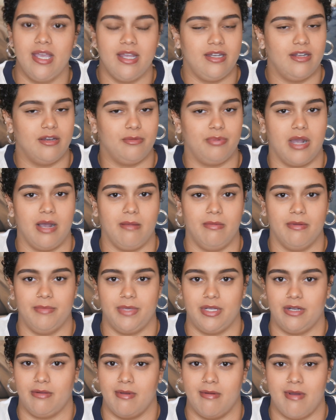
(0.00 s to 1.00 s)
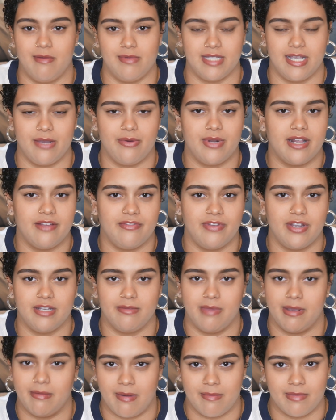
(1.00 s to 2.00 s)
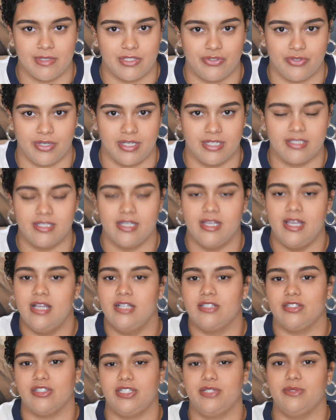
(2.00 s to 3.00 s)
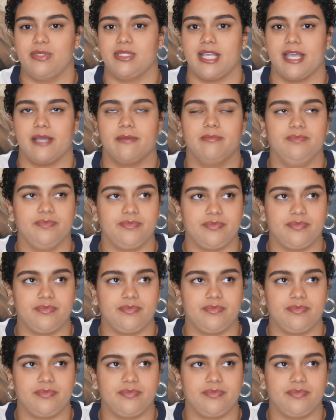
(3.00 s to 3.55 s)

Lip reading: no problem. You know, my mom was like, whatever. My mom was strict, so she was like,